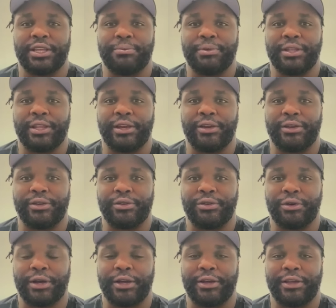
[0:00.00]
to get me there. And, you
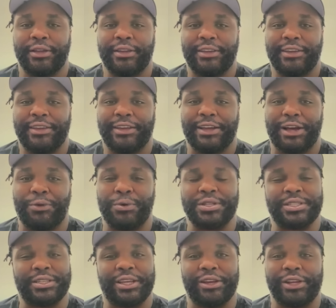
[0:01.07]
know, I, I
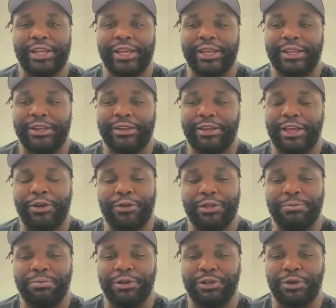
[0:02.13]
wasn't there yet. They
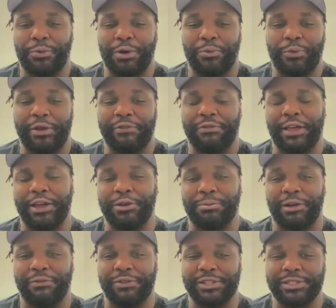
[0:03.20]
only booked a one-way flight on
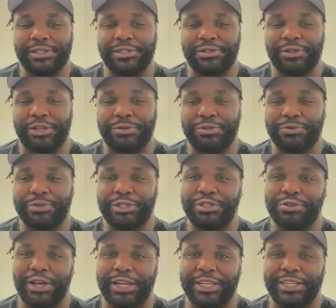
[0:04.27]
my visit, so they was really
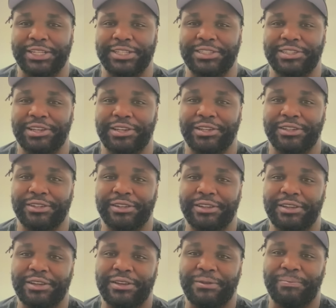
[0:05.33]
trying to get this done.
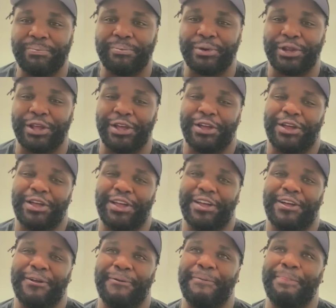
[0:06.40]
But
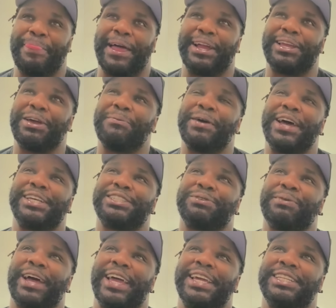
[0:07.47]
um, I kept
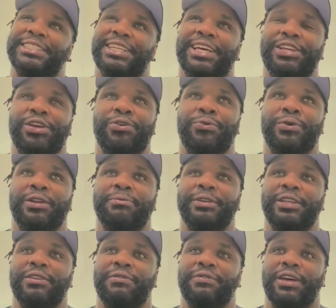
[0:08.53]
asking my agent, like, yo, when I'm
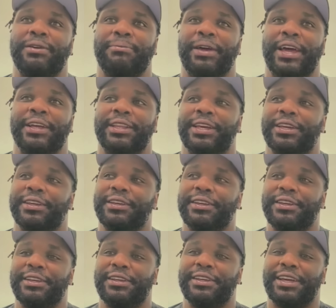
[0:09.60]
going to get a flight back? Like,
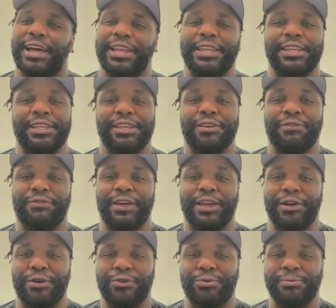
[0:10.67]
I need to get a
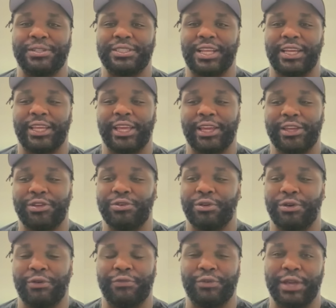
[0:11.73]
flight home. He's like, yeah, you
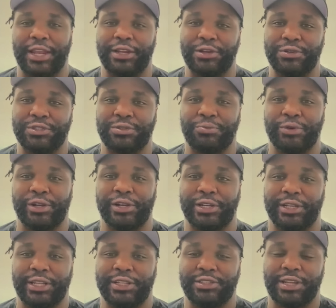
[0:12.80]
know, we got to go somewhere
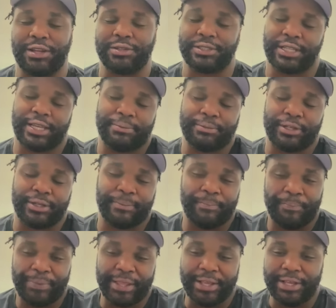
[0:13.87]
and let you. I was like,
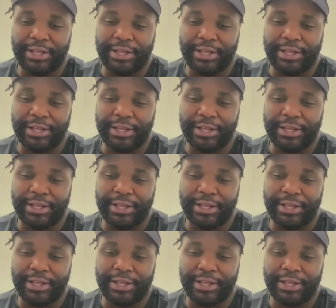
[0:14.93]
but